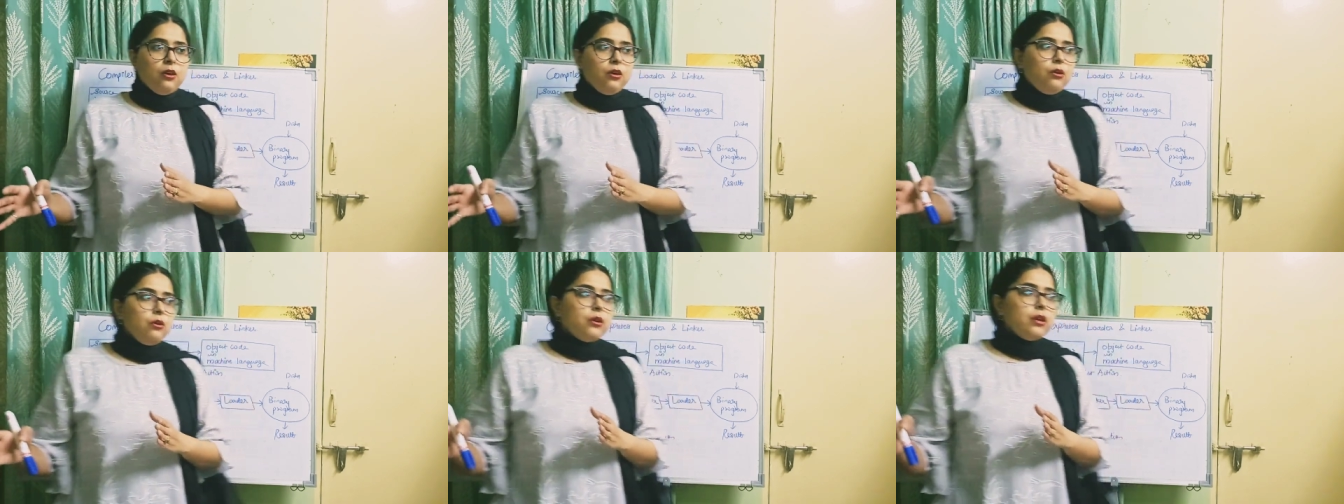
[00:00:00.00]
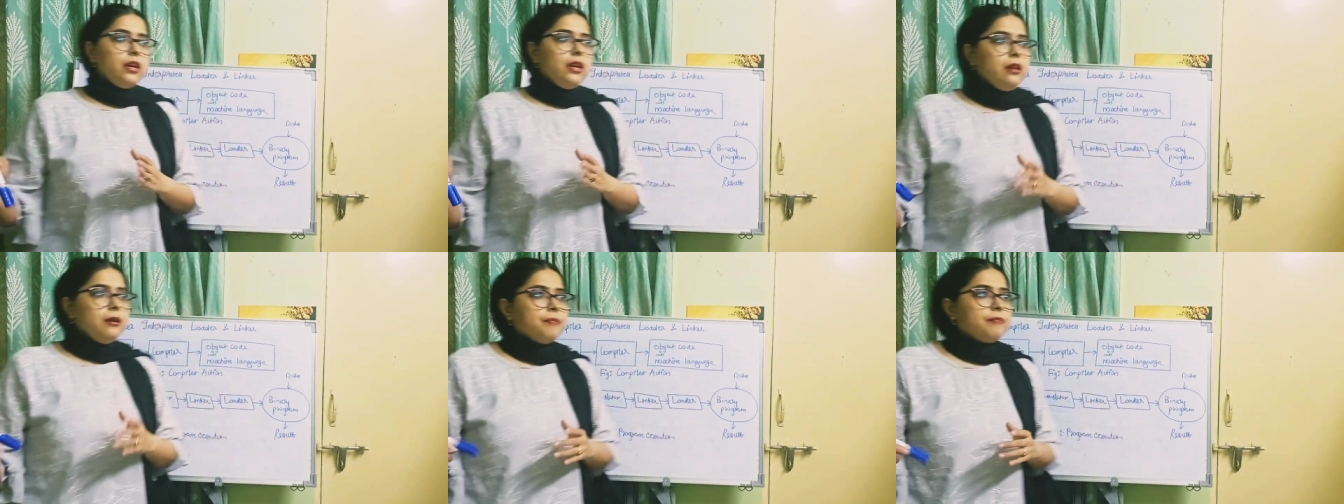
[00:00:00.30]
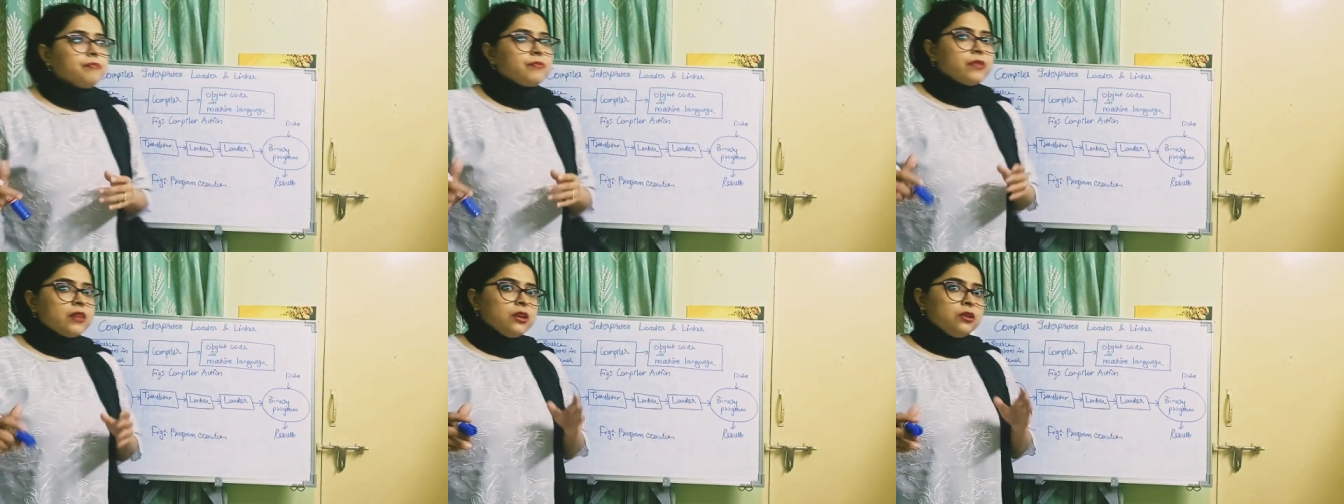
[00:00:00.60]
Okay,
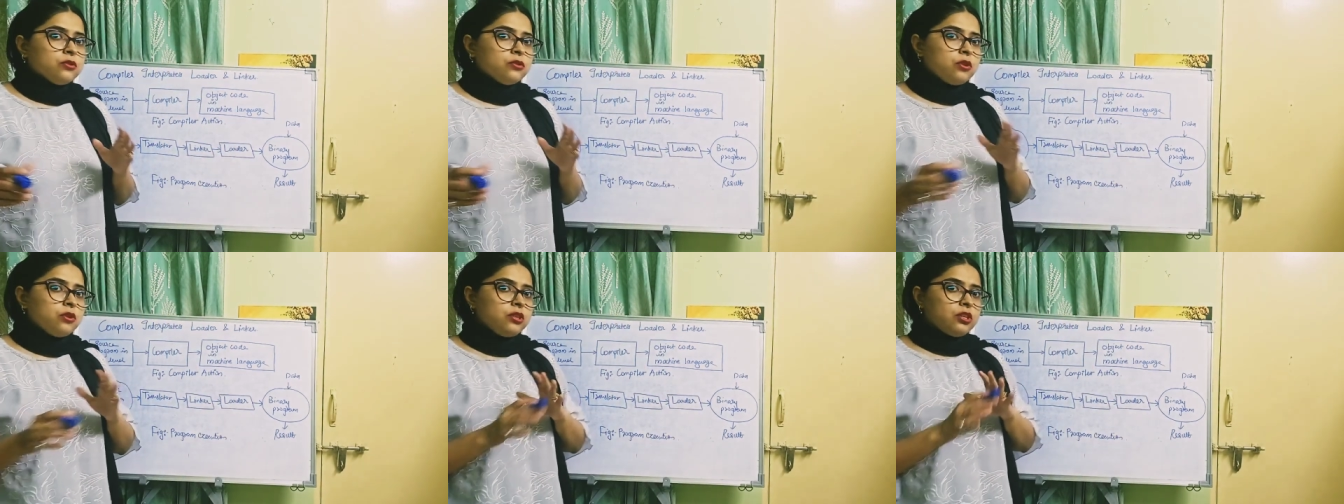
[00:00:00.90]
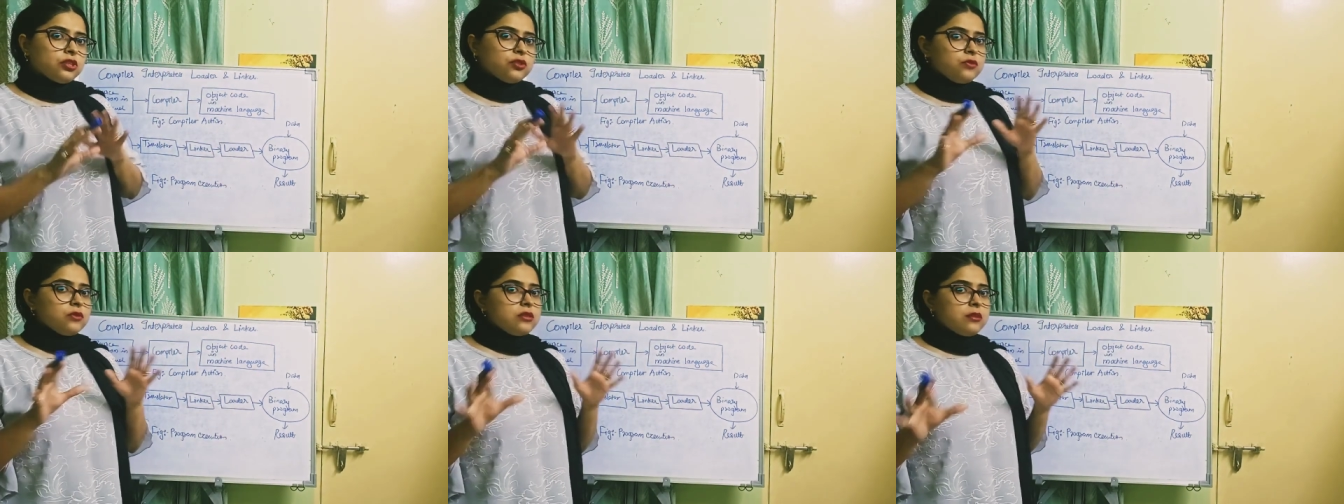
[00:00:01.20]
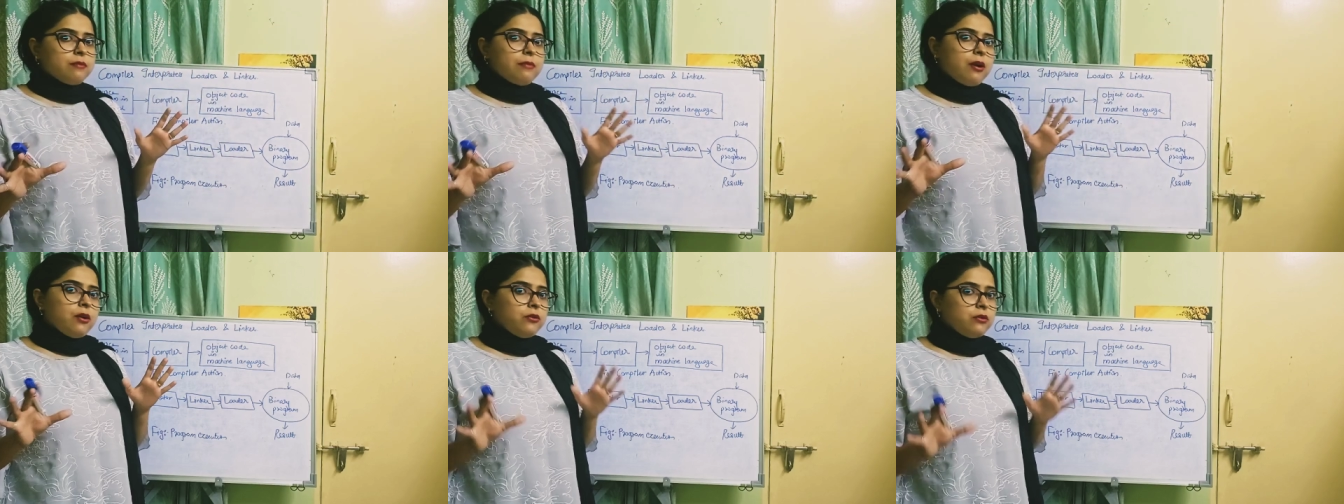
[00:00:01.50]
so this was
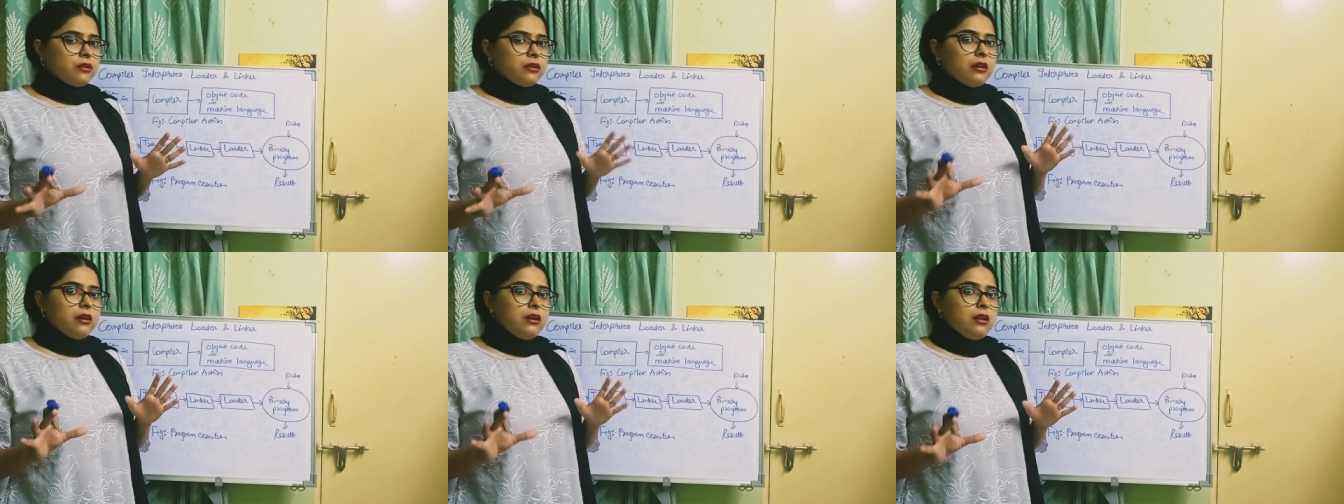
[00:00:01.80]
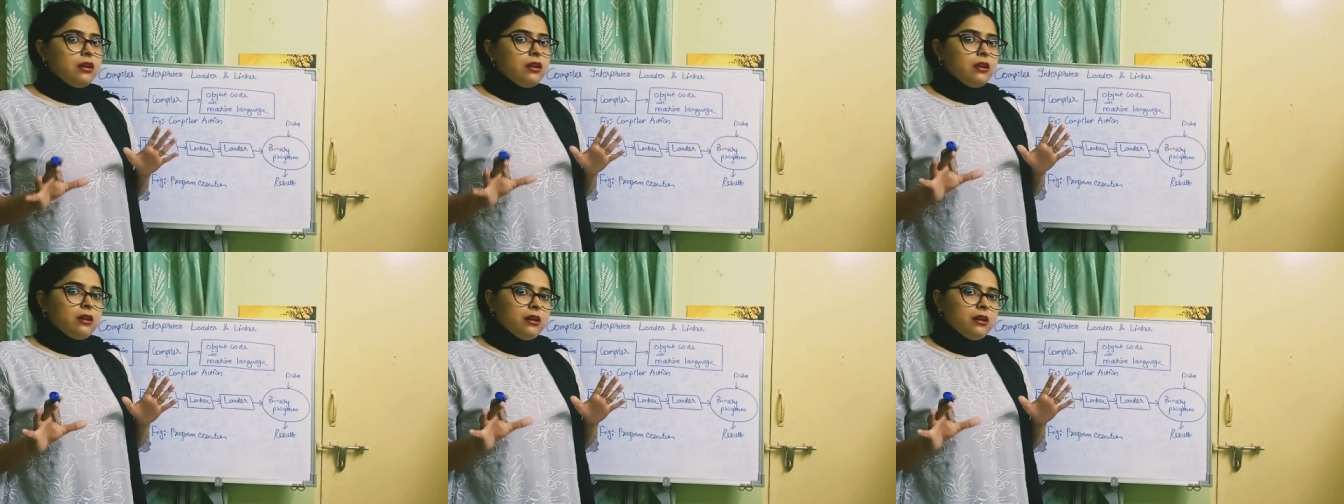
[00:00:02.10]
about the